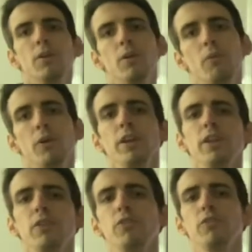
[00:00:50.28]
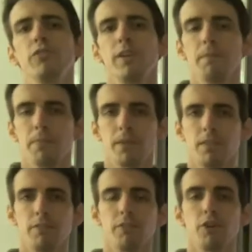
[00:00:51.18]
We're going to use the
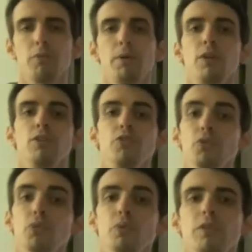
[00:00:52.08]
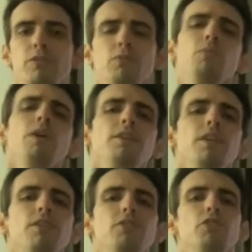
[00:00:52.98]
verb do. So what
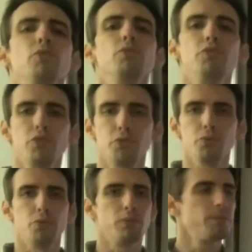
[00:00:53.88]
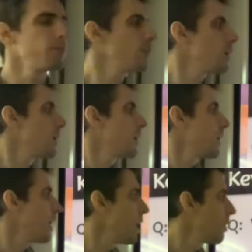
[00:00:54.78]
did you do?
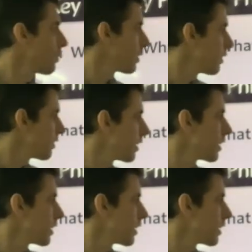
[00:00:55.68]
We're going to say